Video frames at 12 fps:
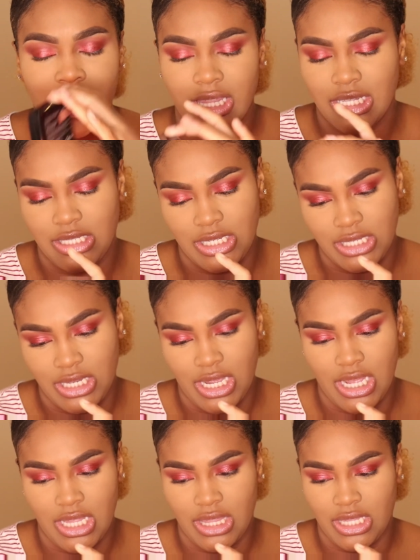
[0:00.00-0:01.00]
This is
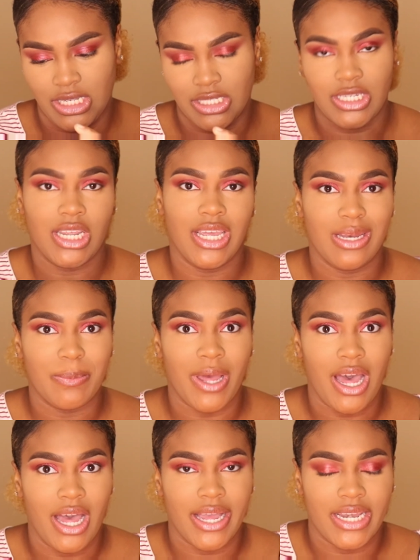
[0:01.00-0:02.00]
in the shade
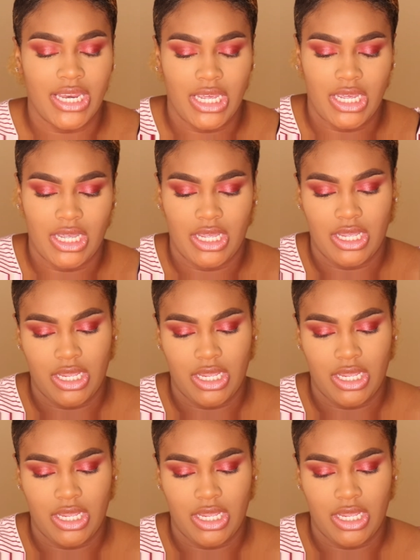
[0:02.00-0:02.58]
Mahogany.